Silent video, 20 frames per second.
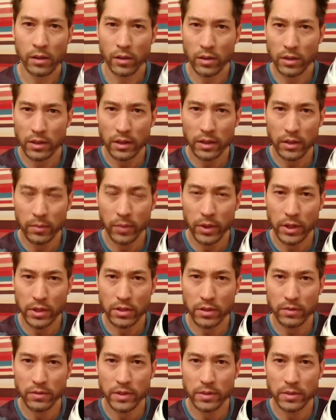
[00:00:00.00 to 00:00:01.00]
looked at the
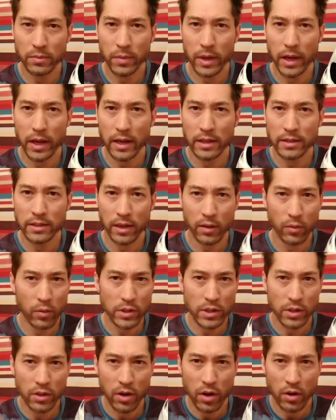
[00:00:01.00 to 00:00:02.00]
picture of his mask, it
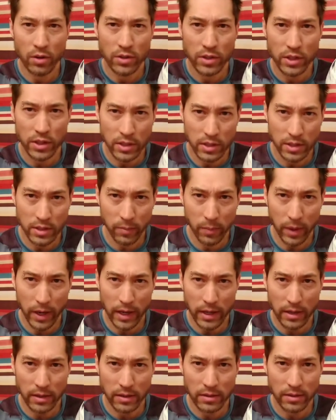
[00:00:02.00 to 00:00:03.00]
wasn't all just the
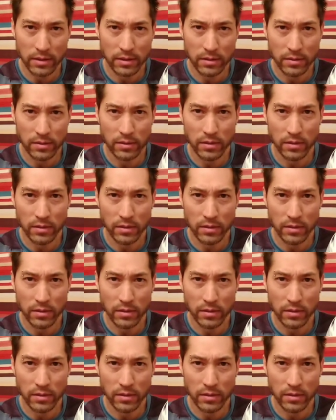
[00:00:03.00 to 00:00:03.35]
paint